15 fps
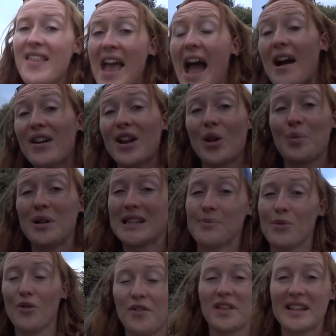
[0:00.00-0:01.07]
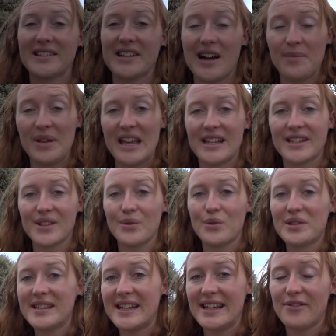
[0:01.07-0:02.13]
They are a little bit small for this time of year, so
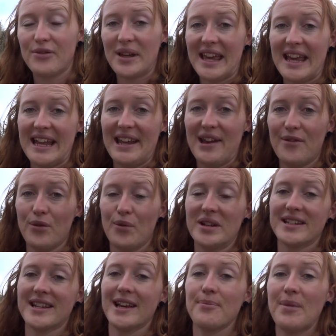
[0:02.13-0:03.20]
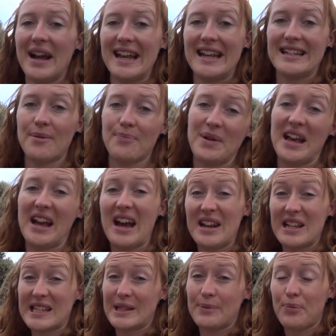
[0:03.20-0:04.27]
we'll see if we get any over winter. It might end up being kind
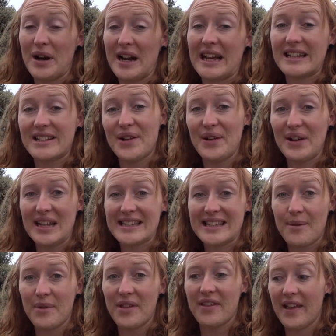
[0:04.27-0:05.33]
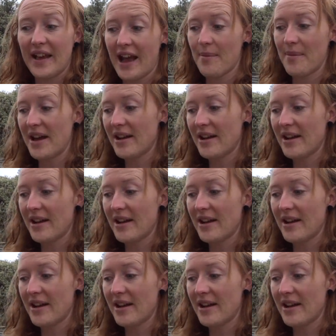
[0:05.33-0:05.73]
of spring into early summer that they come